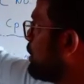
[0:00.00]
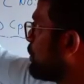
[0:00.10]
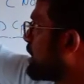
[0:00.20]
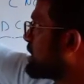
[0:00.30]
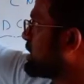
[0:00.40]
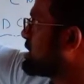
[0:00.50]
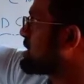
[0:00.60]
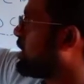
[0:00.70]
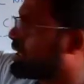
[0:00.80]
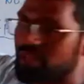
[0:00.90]
particles
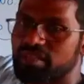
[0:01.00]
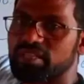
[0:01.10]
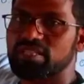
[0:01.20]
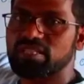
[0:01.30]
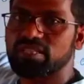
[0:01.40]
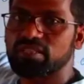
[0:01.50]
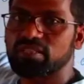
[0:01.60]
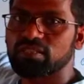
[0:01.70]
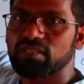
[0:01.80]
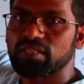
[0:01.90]
are arranged
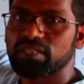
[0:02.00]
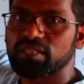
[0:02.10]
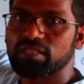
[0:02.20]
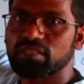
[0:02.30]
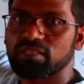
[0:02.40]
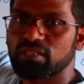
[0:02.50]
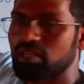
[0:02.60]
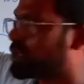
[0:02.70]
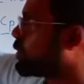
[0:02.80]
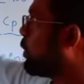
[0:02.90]
in a
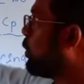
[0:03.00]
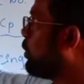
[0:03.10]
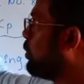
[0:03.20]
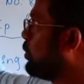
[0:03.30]
row.